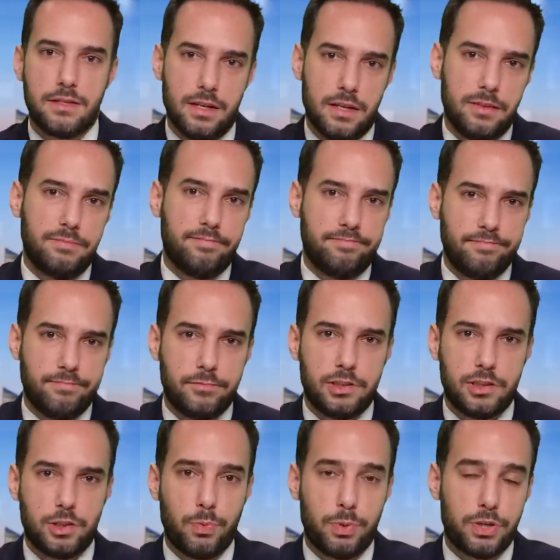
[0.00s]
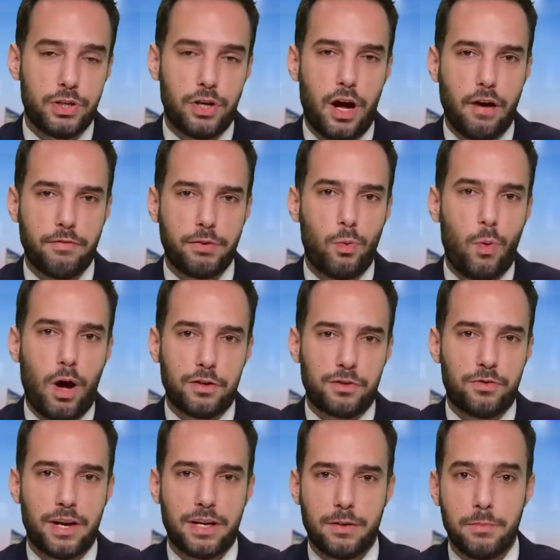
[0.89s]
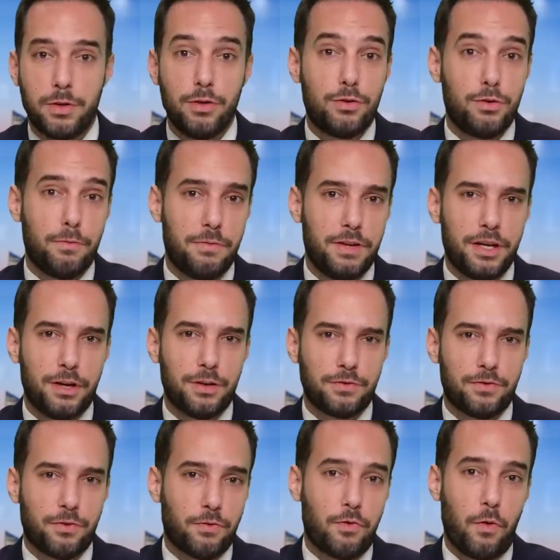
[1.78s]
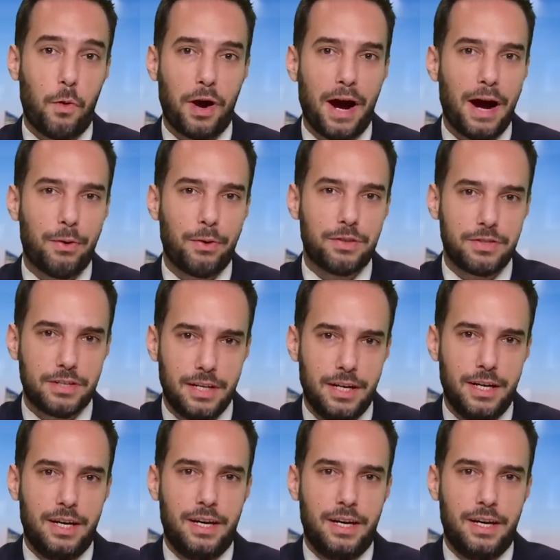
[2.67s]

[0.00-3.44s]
then switch it off and watch random YouTube videos for 4 hours.